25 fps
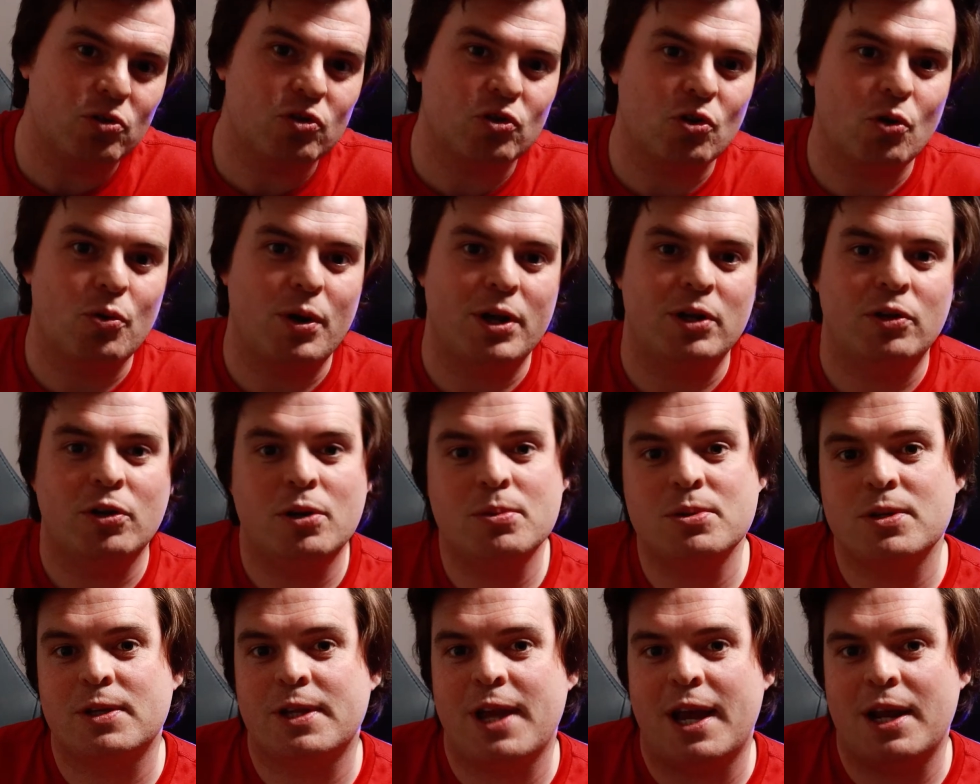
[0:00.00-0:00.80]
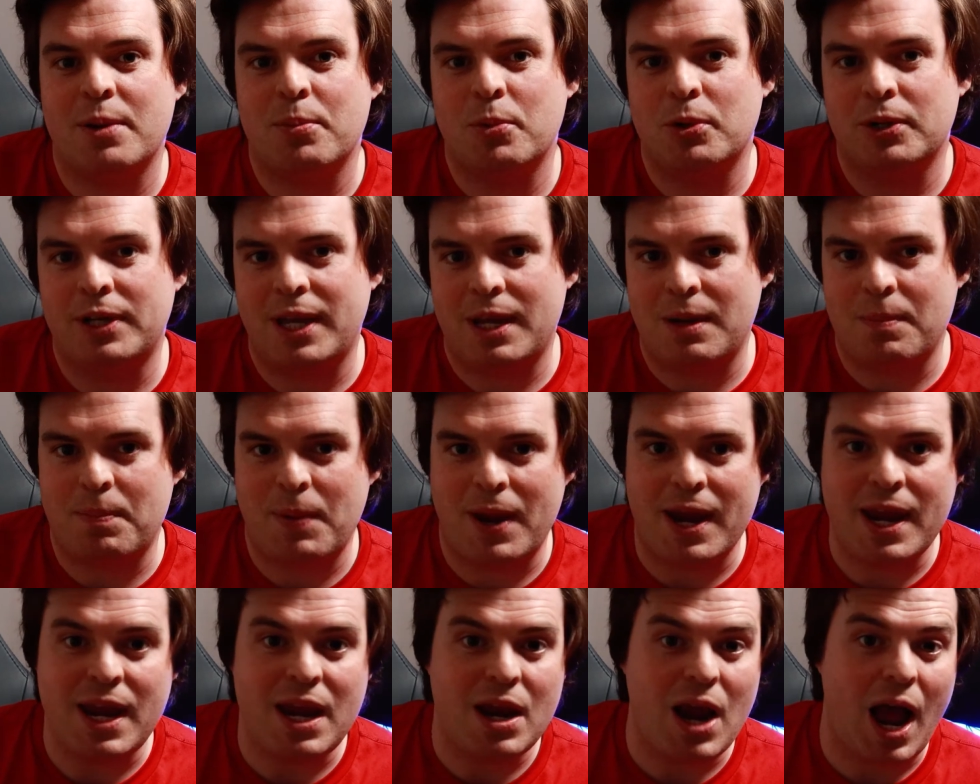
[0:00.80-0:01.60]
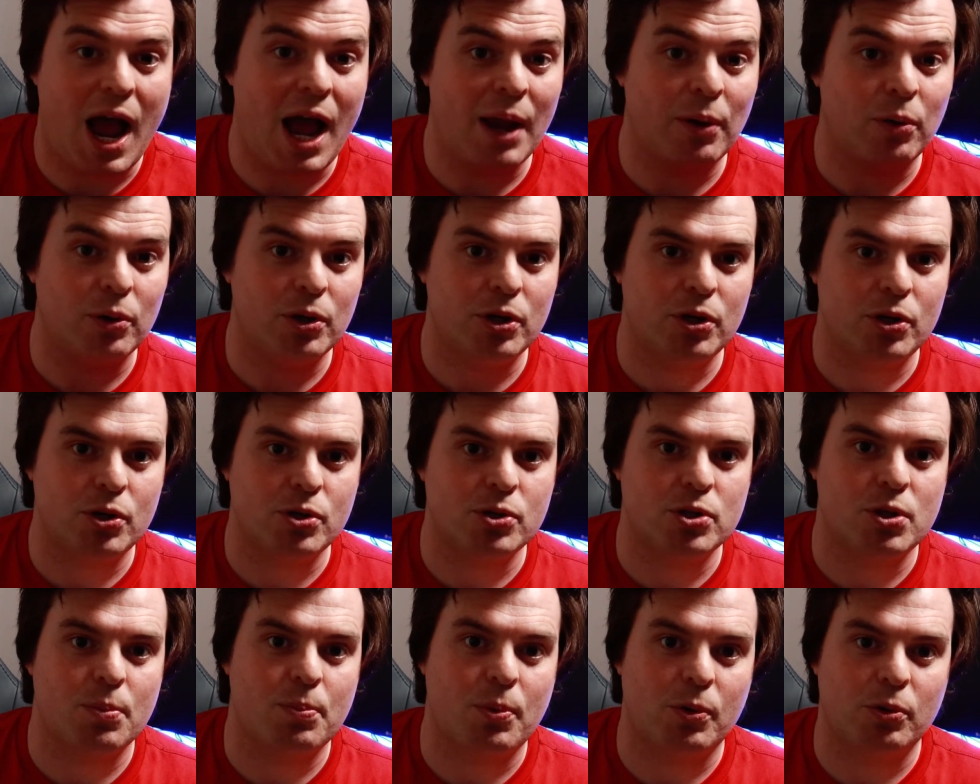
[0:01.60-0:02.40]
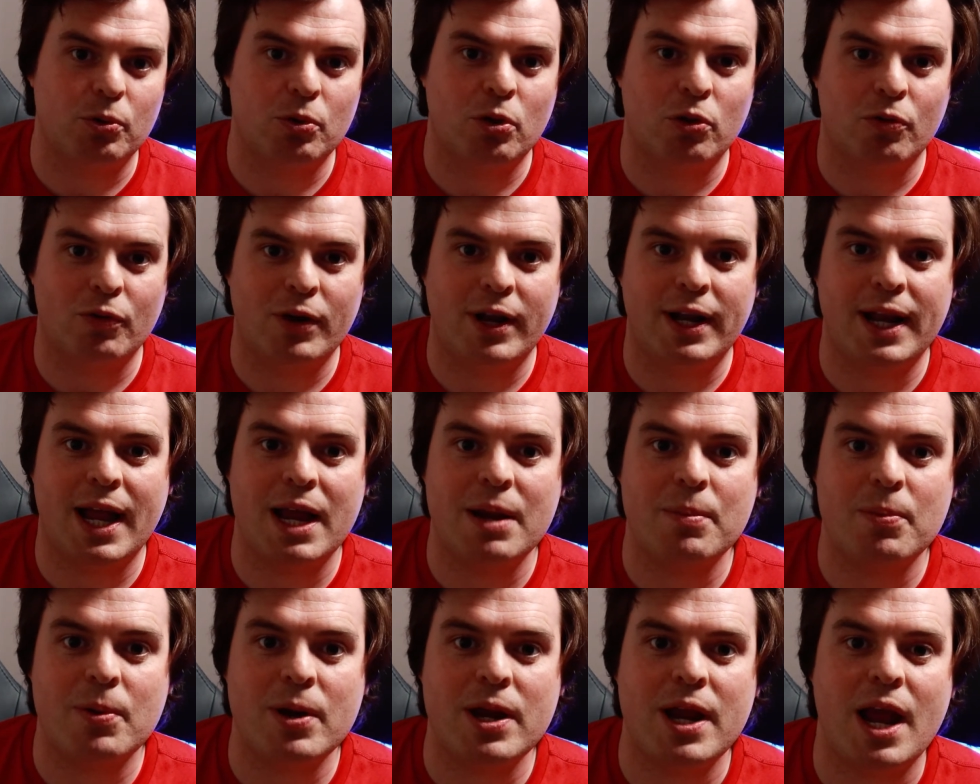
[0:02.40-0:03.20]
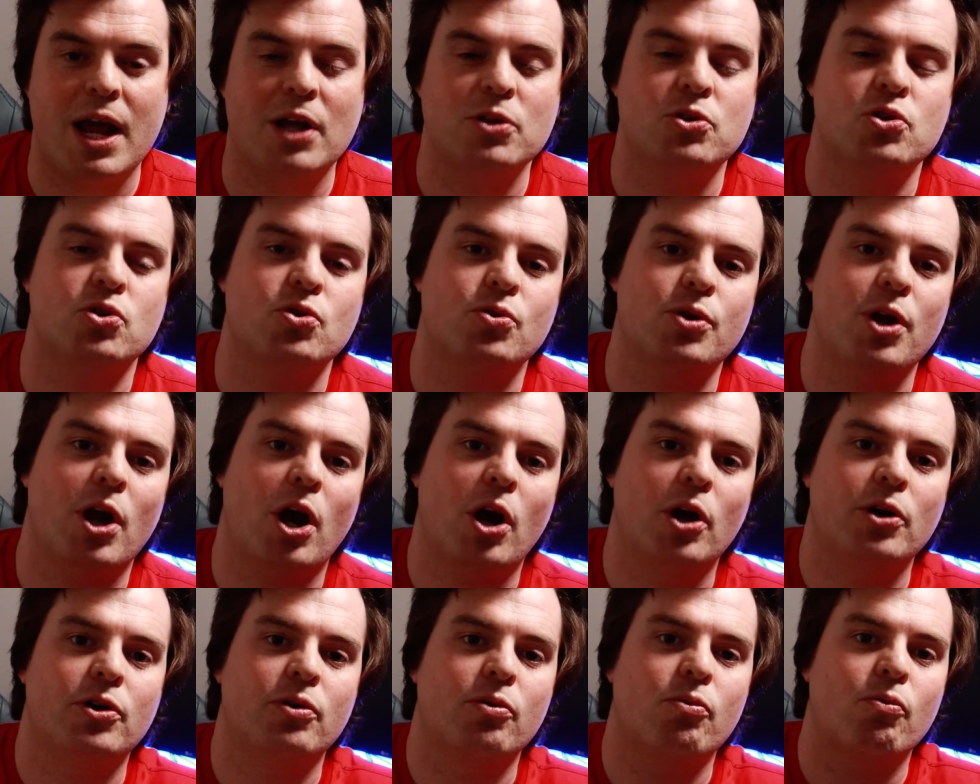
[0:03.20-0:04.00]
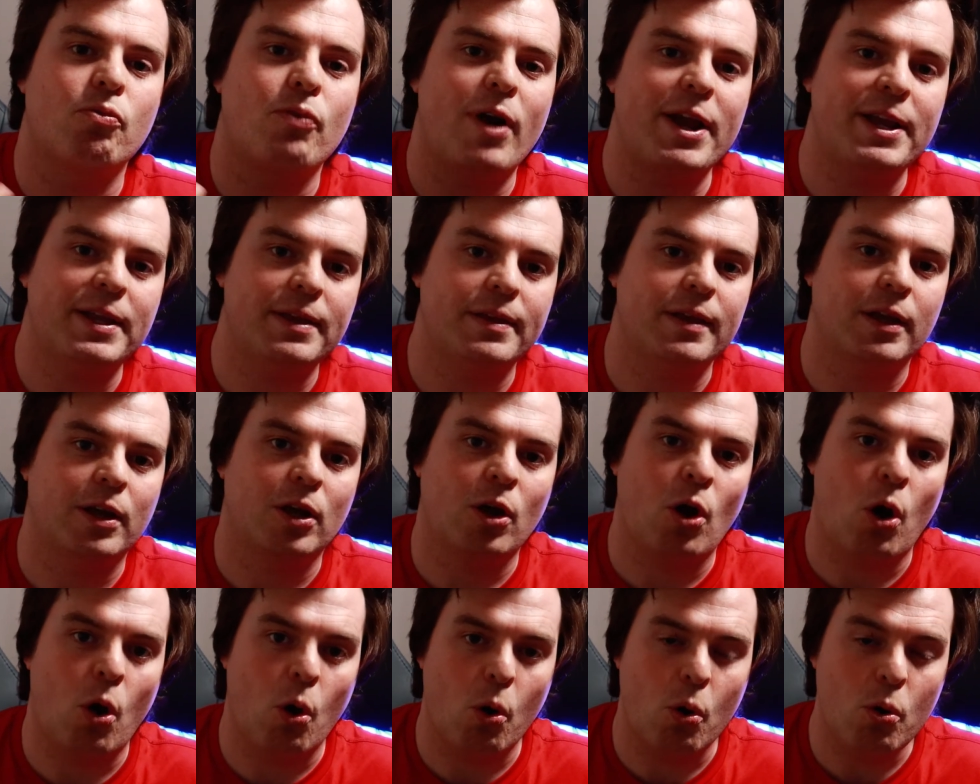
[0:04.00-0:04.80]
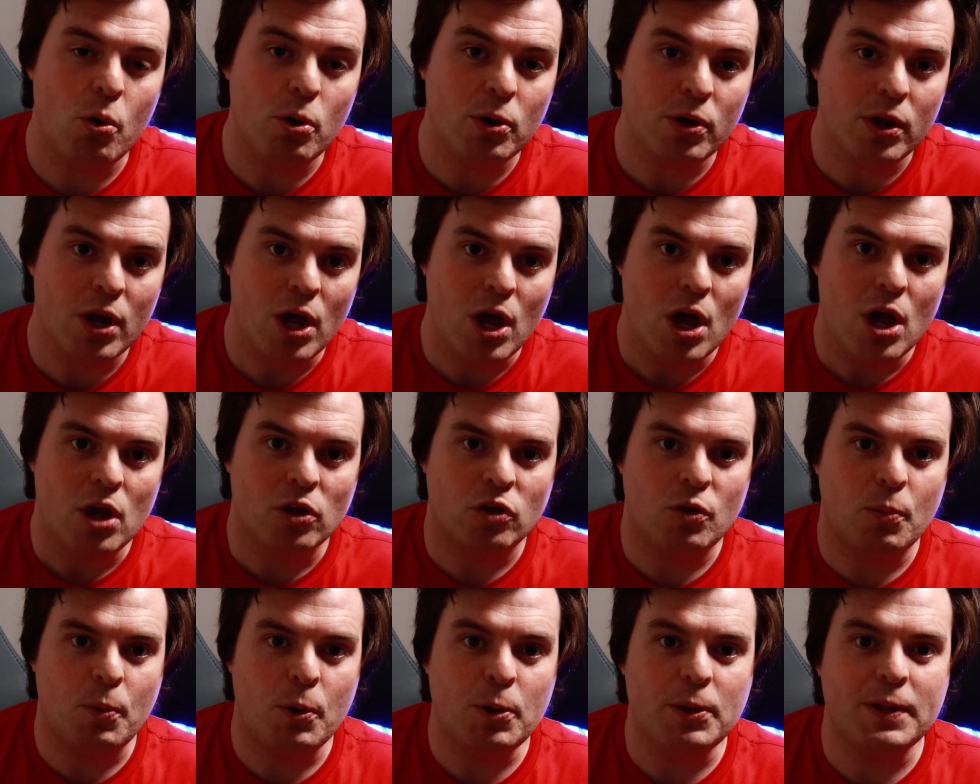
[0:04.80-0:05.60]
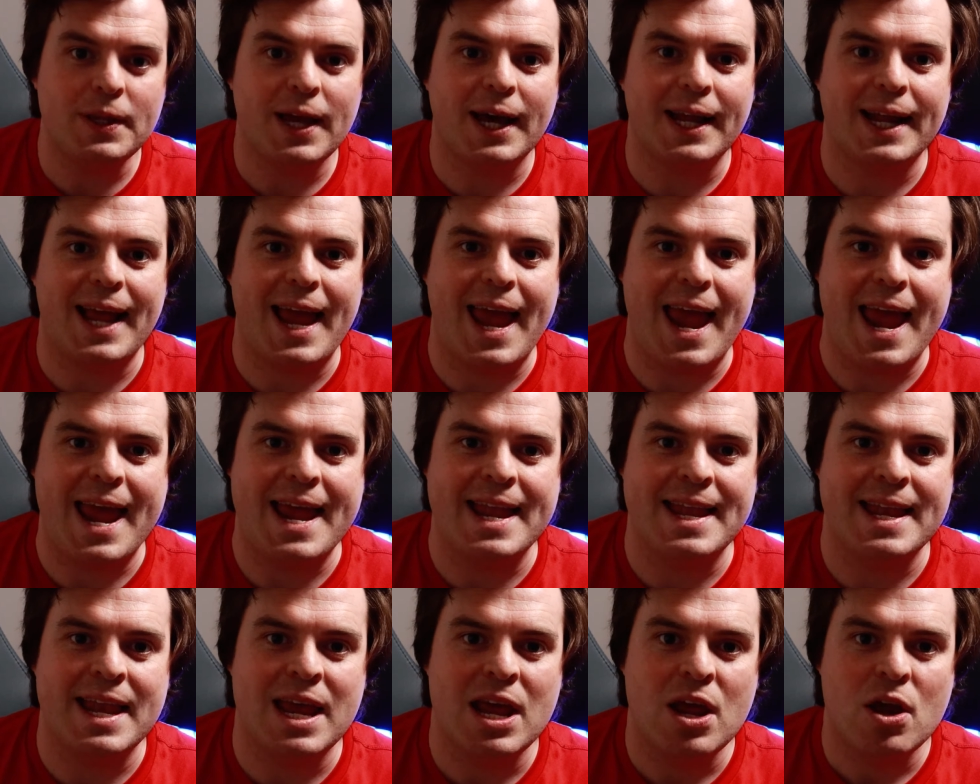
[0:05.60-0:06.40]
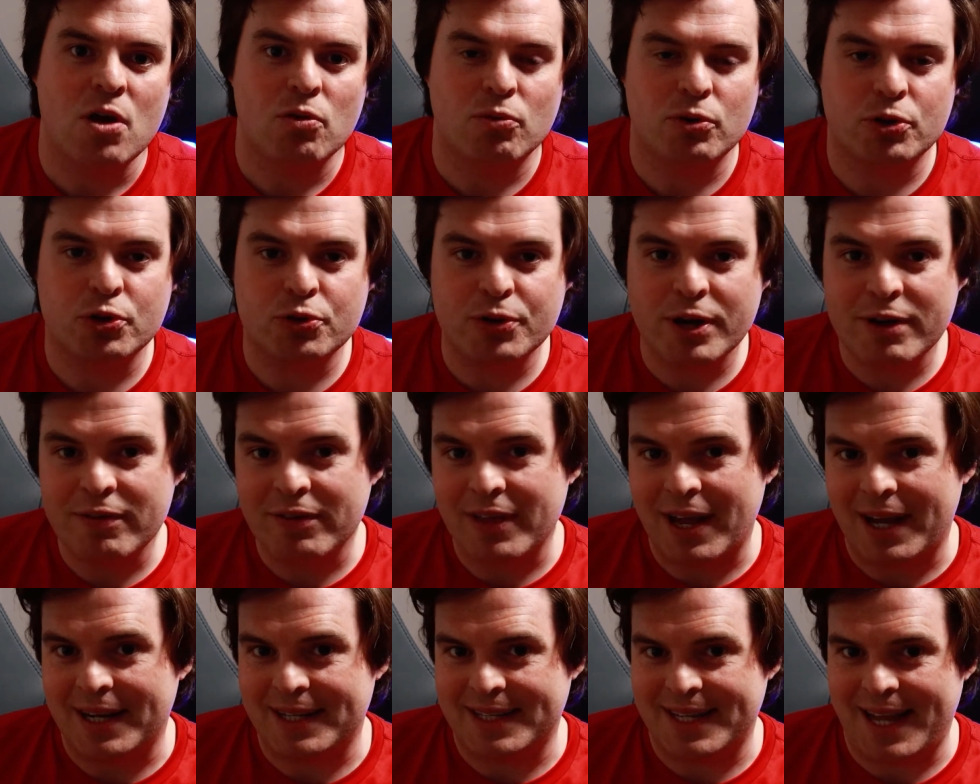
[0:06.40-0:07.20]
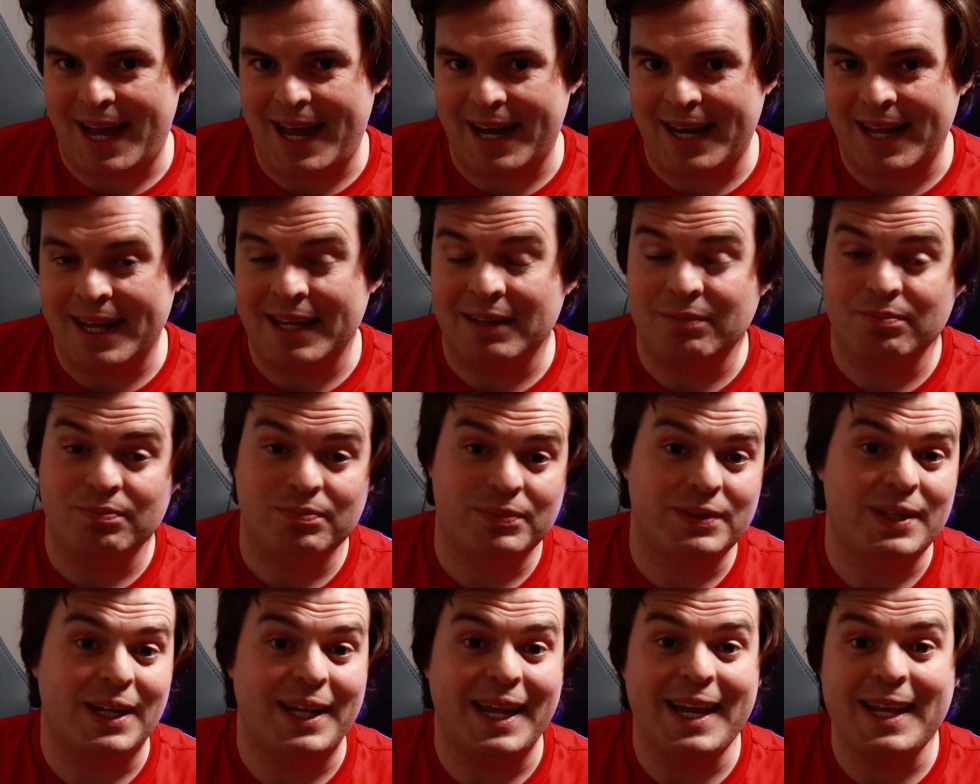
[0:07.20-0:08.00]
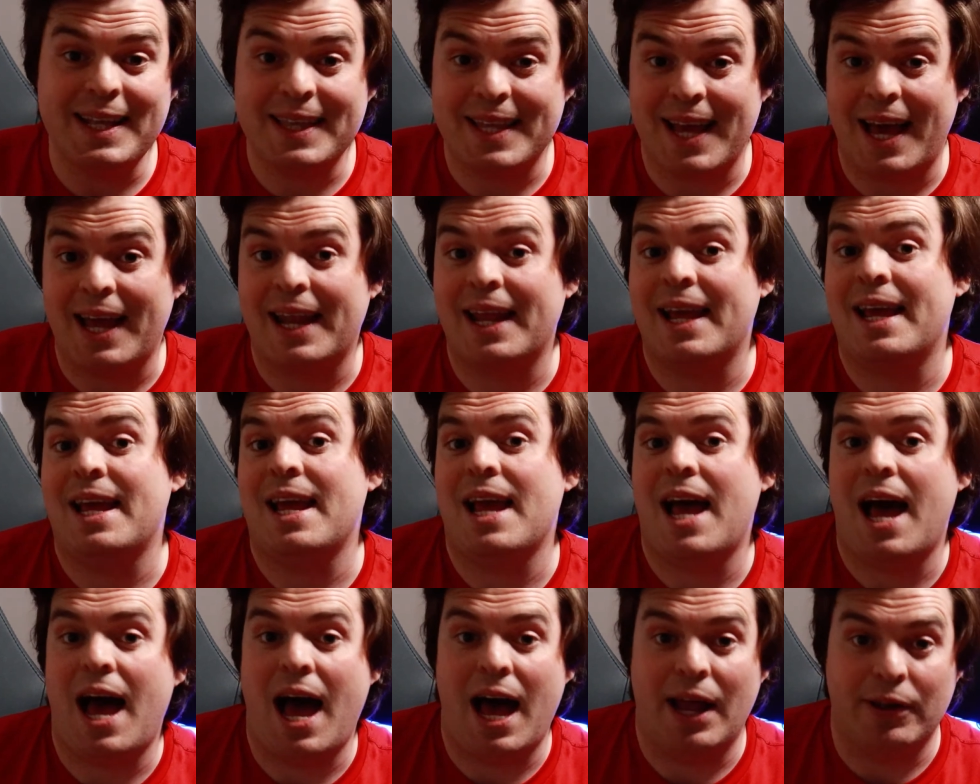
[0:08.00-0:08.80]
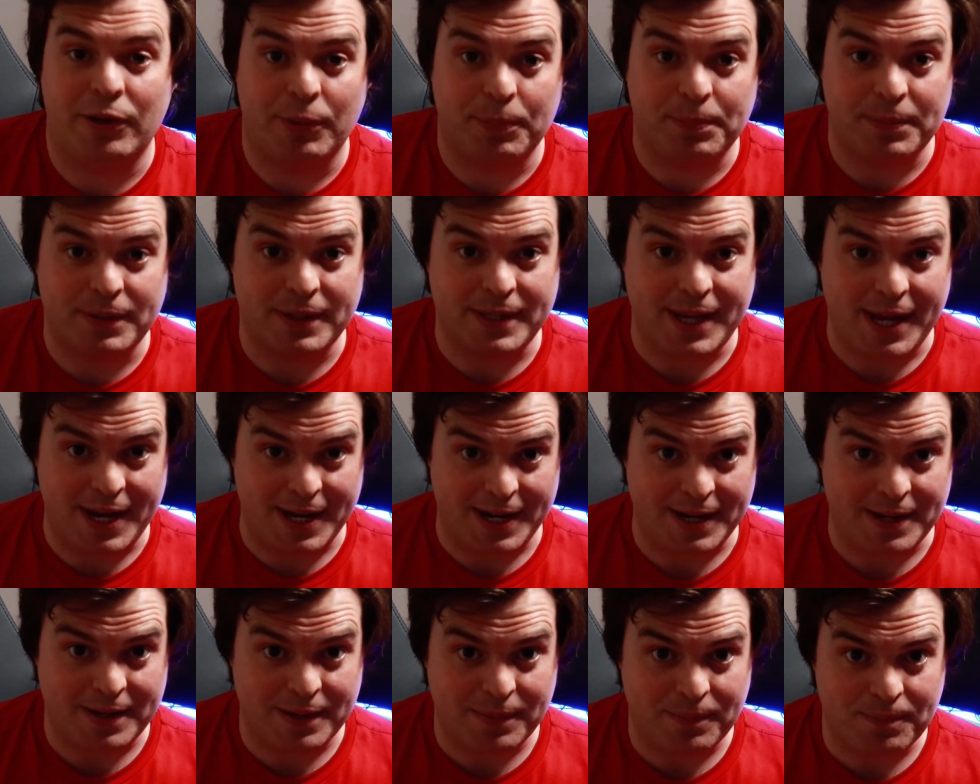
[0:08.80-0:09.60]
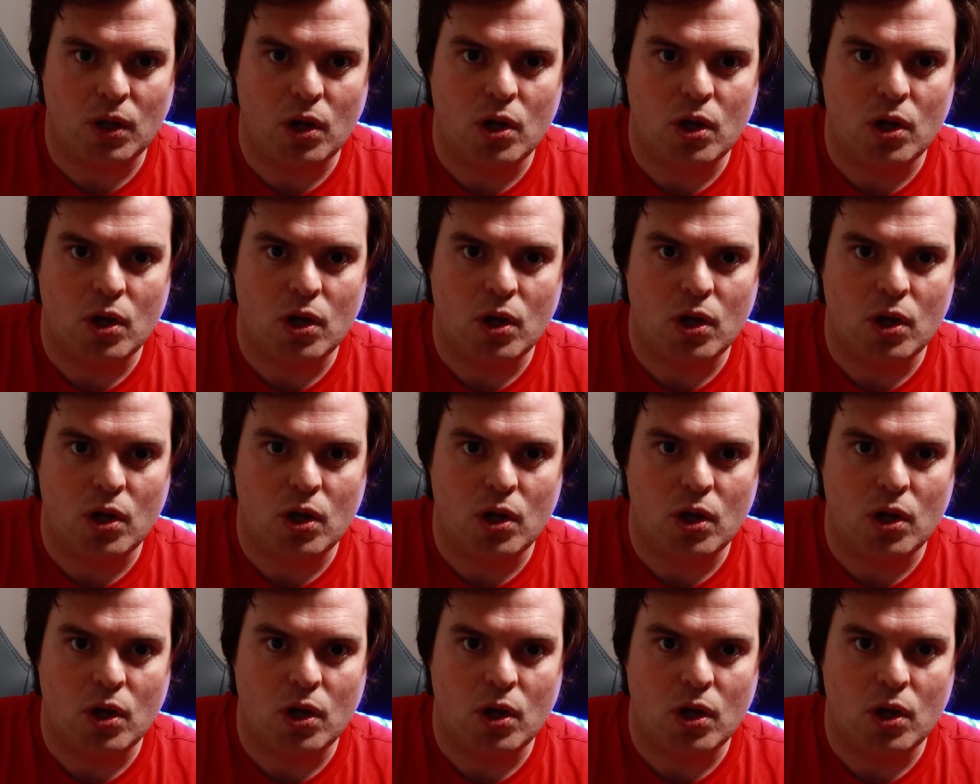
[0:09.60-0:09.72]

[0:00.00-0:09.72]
So in terms of DynamoDB, I'm going to use the boto3 library and show you how to write the code to put data in, retrieve that data, delete data, and update it.